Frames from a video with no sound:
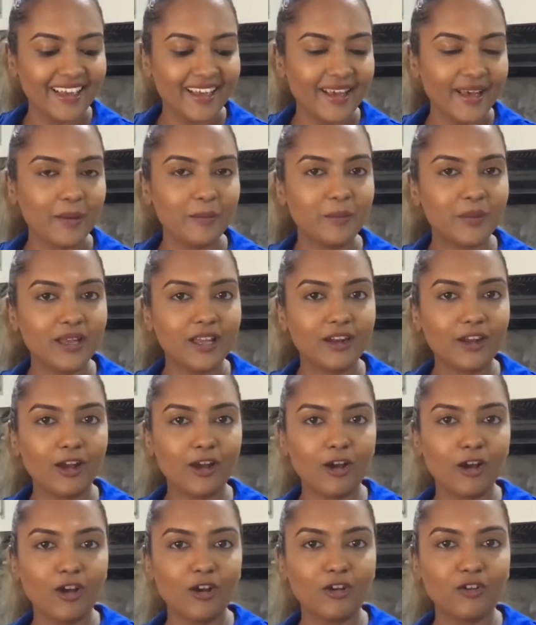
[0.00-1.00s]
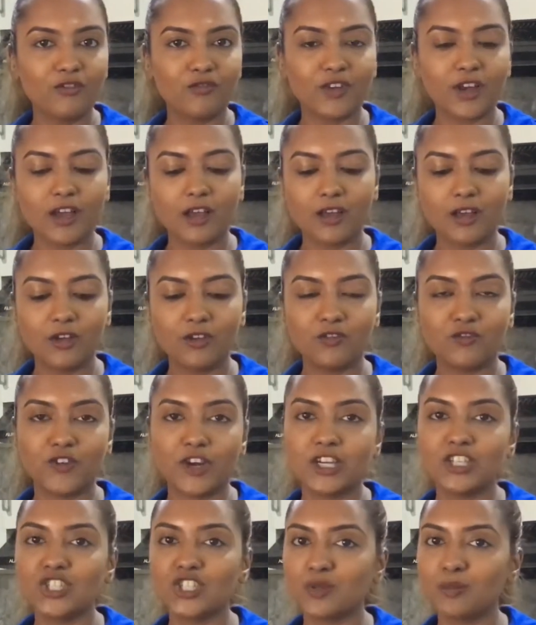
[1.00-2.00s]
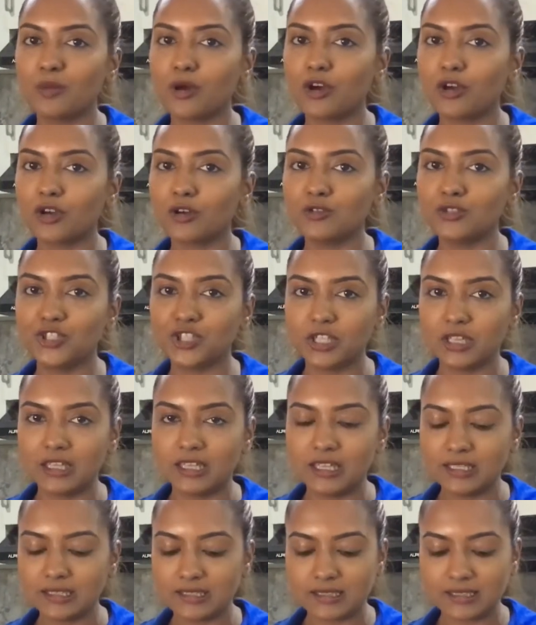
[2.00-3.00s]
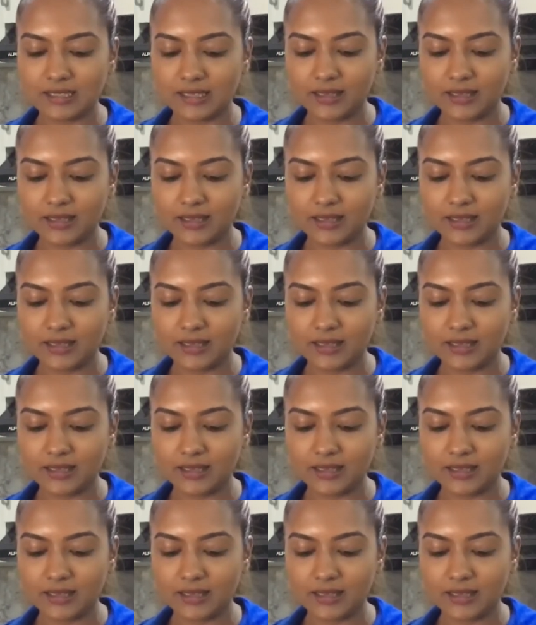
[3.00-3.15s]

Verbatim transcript: A bit of uh, fresh bongo chilies,